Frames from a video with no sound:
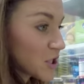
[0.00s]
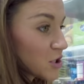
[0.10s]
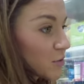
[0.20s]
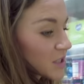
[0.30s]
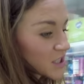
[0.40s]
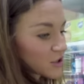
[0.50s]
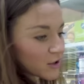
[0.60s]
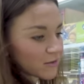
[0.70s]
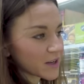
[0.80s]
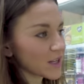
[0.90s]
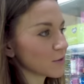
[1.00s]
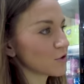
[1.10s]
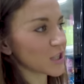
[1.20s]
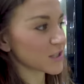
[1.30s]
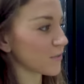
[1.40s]
should do a dessert video
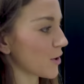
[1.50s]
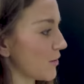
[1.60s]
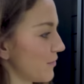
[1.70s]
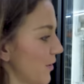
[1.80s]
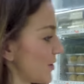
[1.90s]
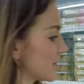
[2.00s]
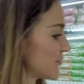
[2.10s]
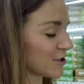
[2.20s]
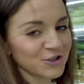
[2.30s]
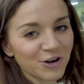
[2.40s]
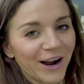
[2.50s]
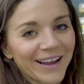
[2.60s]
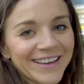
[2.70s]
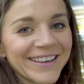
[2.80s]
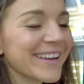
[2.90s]
just for Alfonso to try.